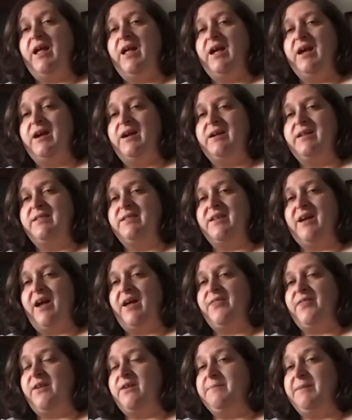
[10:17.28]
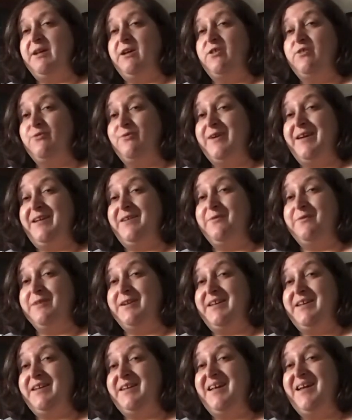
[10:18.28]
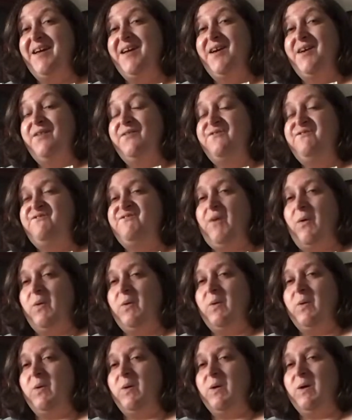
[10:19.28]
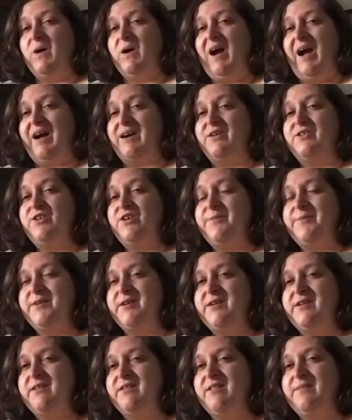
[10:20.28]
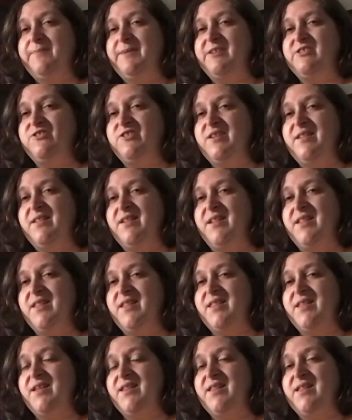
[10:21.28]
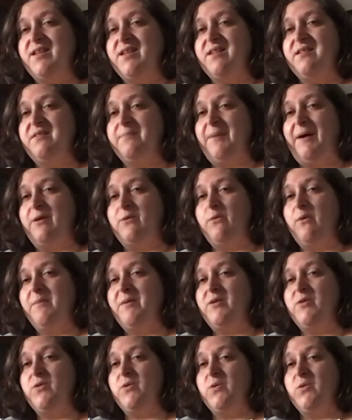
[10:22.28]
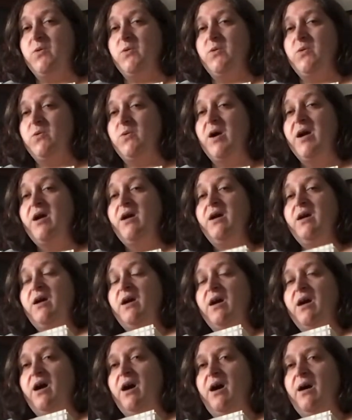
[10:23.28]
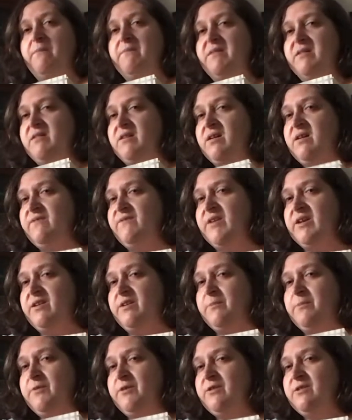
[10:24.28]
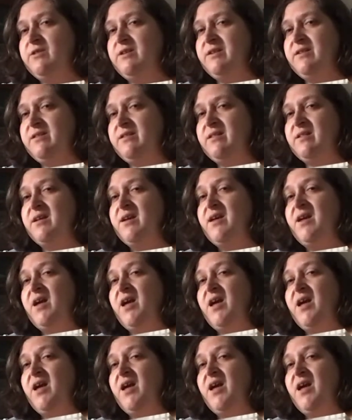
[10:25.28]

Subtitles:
and I thought it'd be a great read for October, especially since this is about a woman who is a convicted murderess,